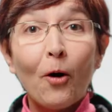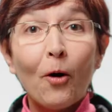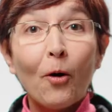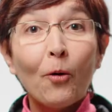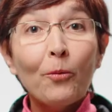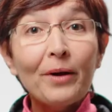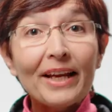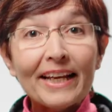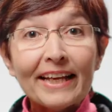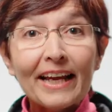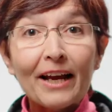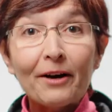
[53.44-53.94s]

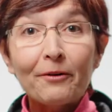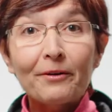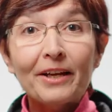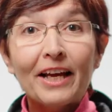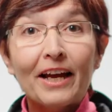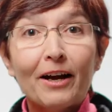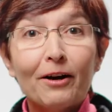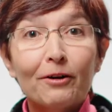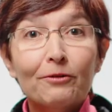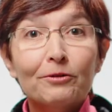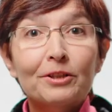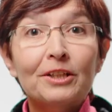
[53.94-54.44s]
We carry
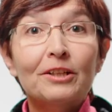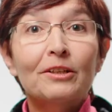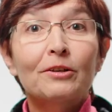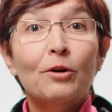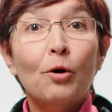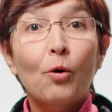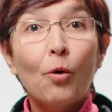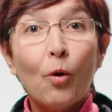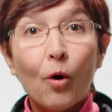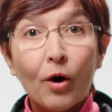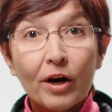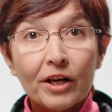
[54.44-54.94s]
out
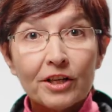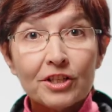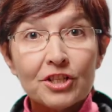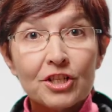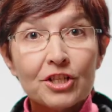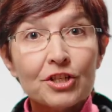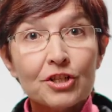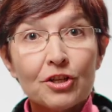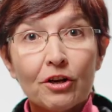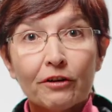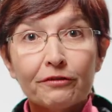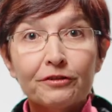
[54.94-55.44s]
quality
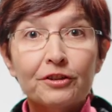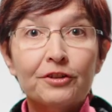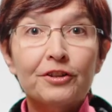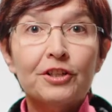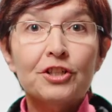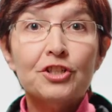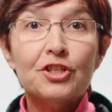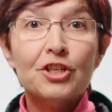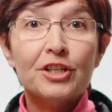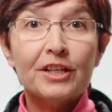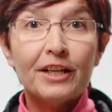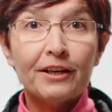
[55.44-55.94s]
software
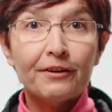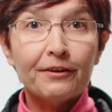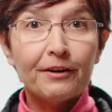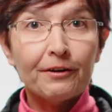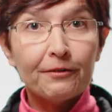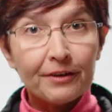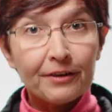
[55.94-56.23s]
engineering